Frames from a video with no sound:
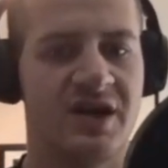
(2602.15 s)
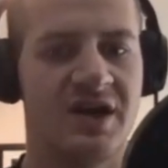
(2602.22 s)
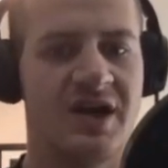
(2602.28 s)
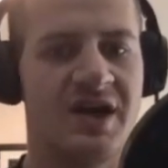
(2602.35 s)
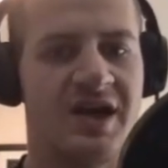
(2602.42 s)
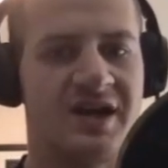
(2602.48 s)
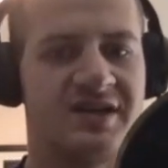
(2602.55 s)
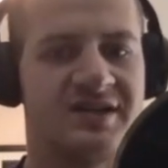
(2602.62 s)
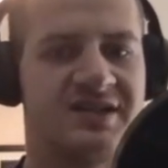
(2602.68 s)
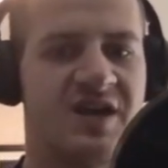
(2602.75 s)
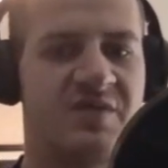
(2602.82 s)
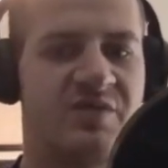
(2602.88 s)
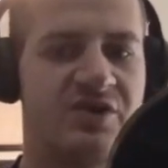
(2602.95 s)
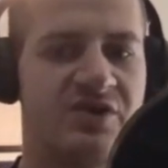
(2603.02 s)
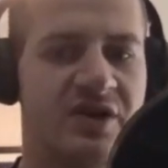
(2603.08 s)
In his
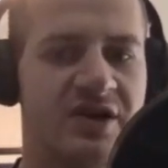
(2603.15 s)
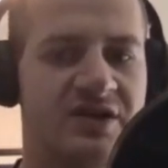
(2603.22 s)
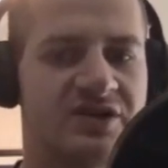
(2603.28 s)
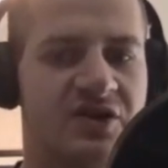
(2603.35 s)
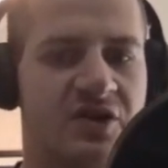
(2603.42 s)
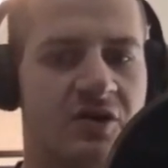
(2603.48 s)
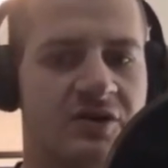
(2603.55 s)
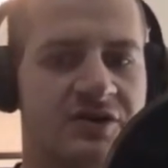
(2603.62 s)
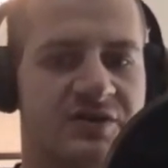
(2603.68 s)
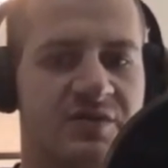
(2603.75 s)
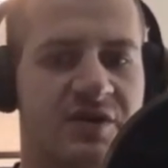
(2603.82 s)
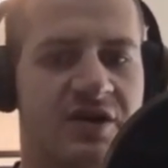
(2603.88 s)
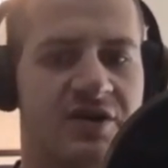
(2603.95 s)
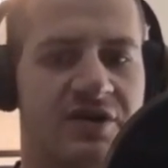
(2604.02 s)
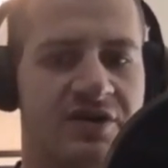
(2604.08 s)
debut against Cole
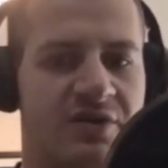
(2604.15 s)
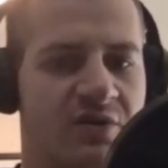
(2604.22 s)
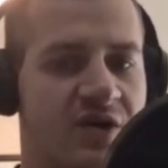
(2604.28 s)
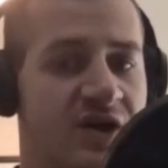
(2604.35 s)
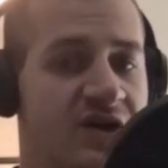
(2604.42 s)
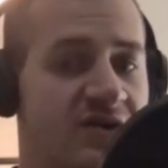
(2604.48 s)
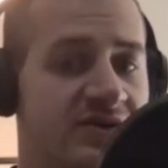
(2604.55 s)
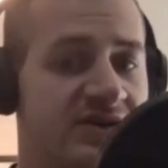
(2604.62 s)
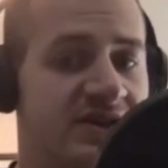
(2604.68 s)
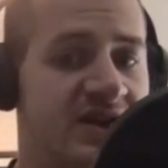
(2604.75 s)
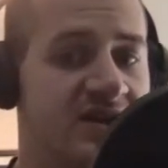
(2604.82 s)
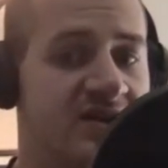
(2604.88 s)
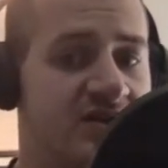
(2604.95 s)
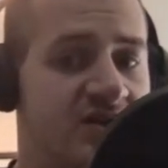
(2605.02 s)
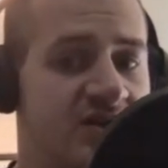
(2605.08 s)
Smith, where he only landed
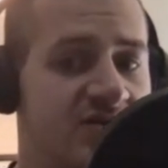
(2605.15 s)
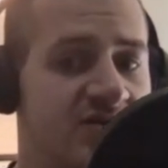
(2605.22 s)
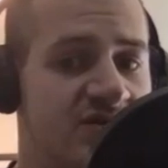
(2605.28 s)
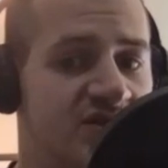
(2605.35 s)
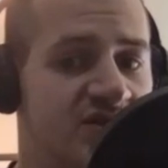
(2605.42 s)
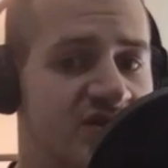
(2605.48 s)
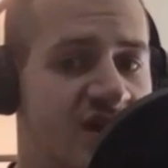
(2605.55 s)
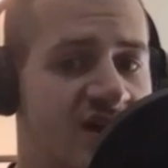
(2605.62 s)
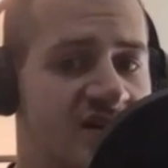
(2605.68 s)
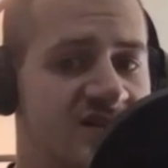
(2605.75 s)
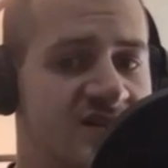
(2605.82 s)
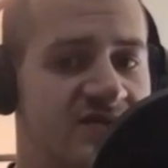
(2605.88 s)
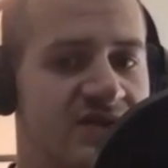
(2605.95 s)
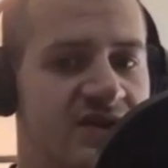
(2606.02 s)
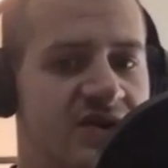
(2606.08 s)
31 strikes
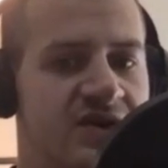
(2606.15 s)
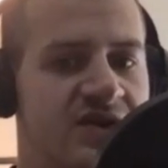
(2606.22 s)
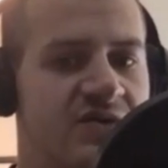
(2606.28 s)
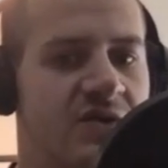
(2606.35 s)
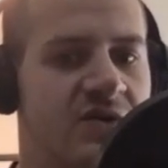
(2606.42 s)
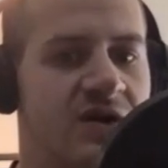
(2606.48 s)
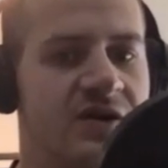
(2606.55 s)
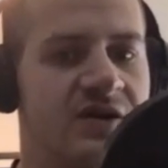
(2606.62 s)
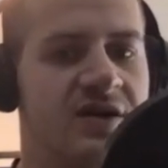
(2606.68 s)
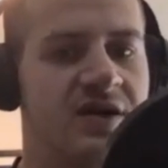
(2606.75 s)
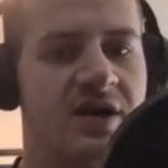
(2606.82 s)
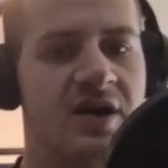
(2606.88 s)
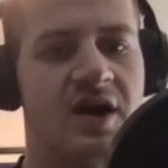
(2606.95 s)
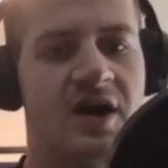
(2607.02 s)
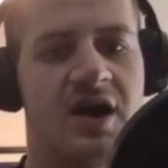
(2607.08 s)
even though he won,
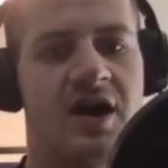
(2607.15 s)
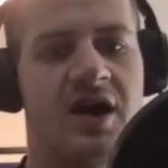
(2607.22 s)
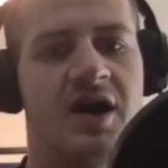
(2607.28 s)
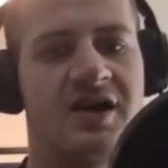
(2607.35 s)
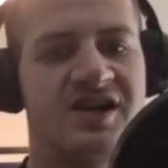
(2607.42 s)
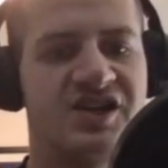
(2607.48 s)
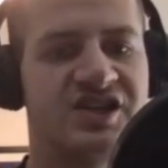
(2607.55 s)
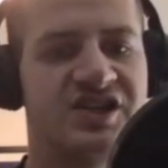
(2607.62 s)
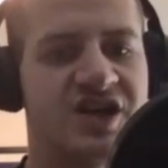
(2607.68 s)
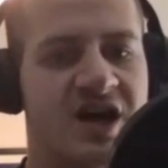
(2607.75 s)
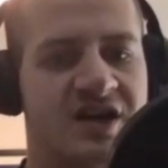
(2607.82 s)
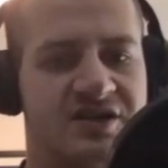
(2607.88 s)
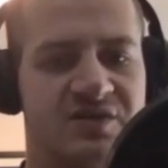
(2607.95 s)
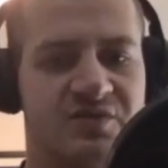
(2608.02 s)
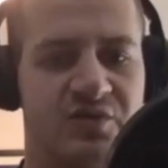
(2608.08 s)
he shot
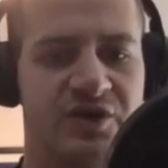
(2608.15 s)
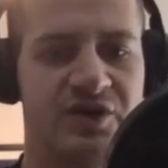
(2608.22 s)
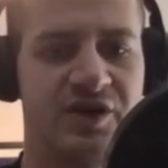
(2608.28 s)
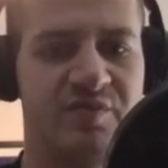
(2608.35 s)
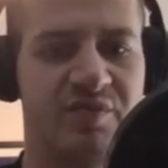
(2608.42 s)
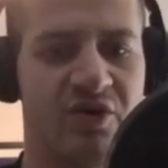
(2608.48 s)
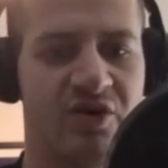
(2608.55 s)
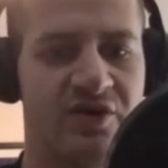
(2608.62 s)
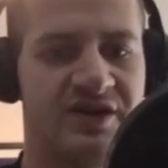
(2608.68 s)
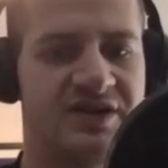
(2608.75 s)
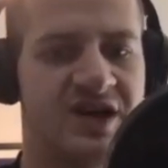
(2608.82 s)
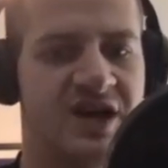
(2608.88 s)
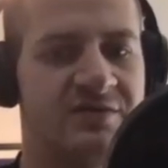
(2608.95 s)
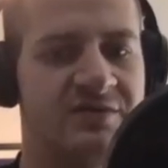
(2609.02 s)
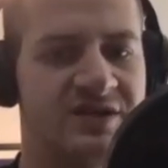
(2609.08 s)
some really poorly
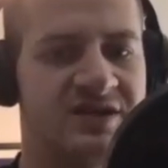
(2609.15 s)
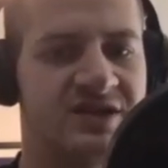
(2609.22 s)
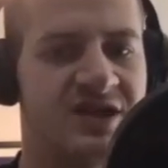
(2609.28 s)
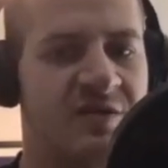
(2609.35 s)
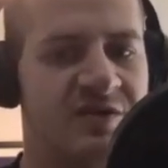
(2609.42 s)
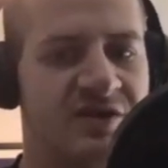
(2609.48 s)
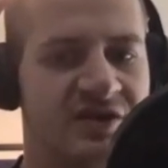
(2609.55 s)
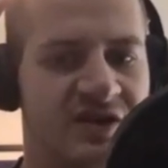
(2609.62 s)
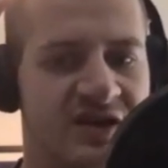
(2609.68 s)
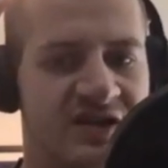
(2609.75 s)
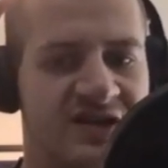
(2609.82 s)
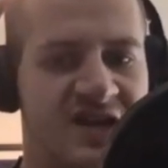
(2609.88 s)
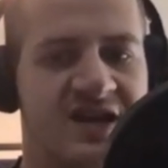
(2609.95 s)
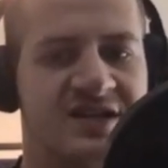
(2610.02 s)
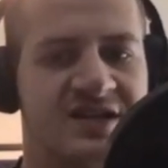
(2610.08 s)
timed and sloppy-looking
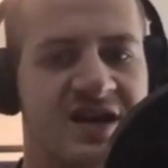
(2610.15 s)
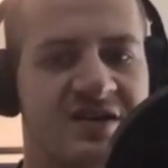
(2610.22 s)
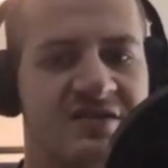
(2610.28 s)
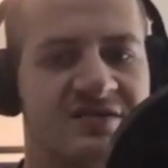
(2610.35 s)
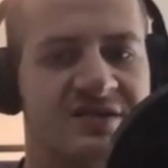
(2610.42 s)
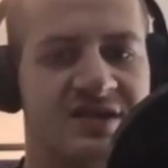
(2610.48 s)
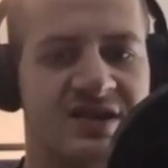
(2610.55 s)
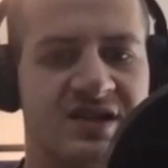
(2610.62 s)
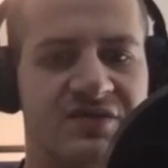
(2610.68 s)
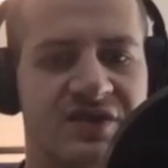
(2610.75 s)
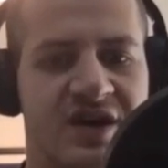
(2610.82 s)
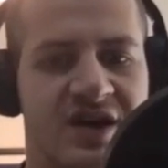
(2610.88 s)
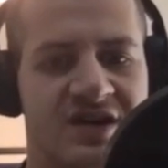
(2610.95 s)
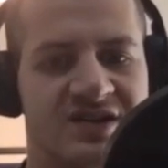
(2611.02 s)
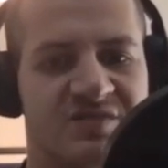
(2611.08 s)
takedowns and
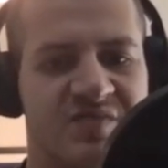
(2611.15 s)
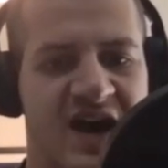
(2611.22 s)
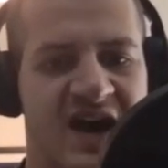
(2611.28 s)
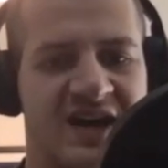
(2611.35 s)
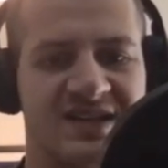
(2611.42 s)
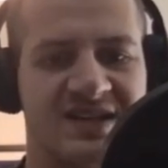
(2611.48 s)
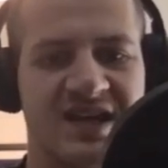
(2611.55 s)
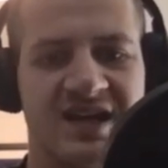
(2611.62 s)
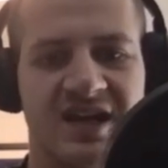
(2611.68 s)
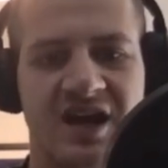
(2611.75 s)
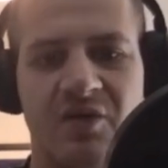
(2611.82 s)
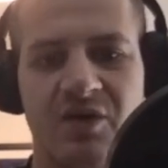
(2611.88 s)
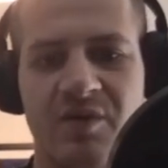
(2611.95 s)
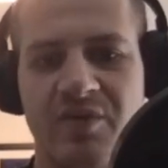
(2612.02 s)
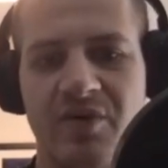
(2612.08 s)
even got his back taken
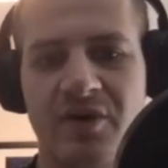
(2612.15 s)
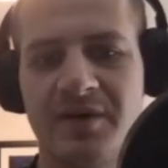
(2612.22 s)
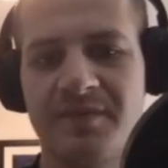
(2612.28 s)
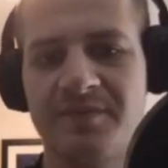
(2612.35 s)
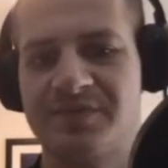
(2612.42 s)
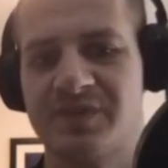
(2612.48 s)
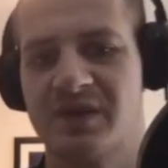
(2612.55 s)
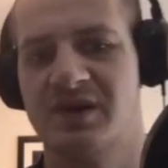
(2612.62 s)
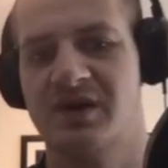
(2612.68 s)
at one point.